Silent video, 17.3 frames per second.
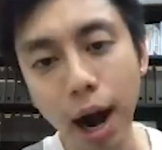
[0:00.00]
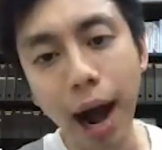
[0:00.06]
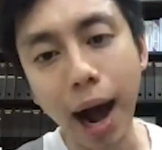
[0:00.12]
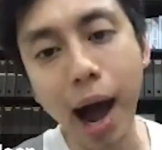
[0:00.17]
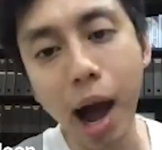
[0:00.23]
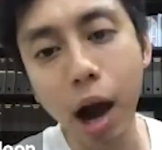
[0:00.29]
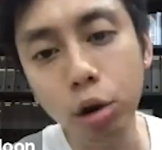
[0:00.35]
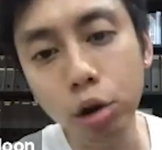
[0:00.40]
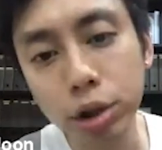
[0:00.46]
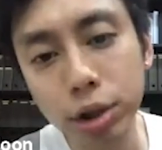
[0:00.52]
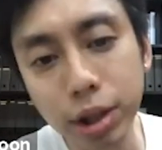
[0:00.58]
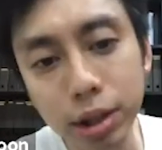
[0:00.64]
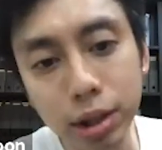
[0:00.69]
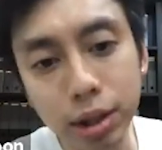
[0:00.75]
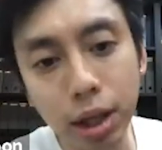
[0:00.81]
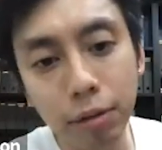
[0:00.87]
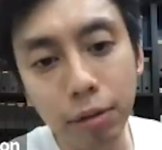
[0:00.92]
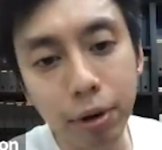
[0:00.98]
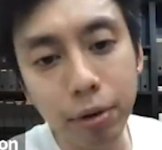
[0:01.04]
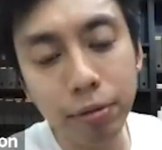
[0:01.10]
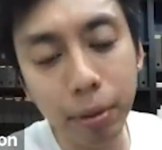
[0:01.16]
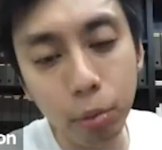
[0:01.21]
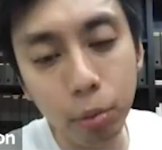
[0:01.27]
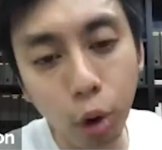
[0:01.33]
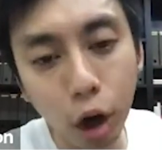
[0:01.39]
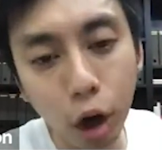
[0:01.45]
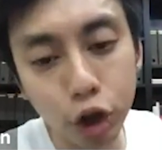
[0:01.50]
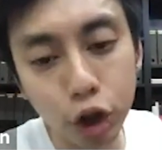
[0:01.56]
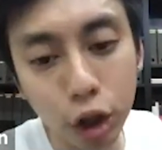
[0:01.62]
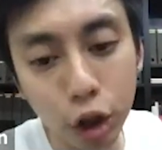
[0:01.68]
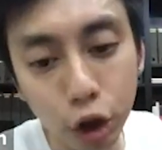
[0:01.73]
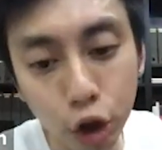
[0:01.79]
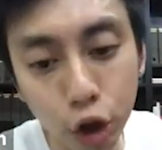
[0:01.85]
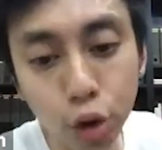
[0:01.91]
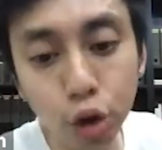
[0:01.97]
how is this different from watching a
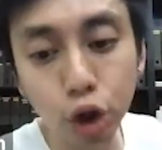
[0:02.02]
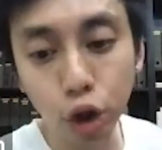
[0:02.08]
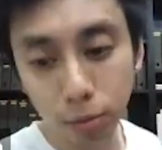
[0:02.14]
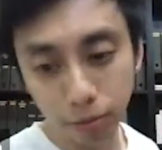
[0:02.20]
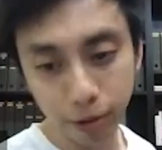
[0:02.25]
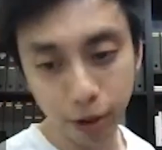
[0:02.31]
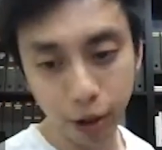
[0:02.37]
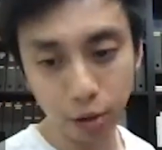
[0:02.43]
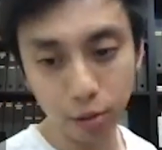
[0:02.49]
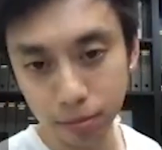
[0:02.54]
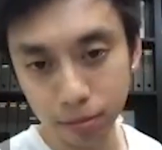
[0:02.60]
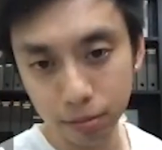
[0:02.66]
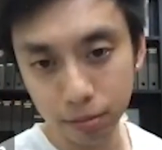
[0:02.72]
YouTube video?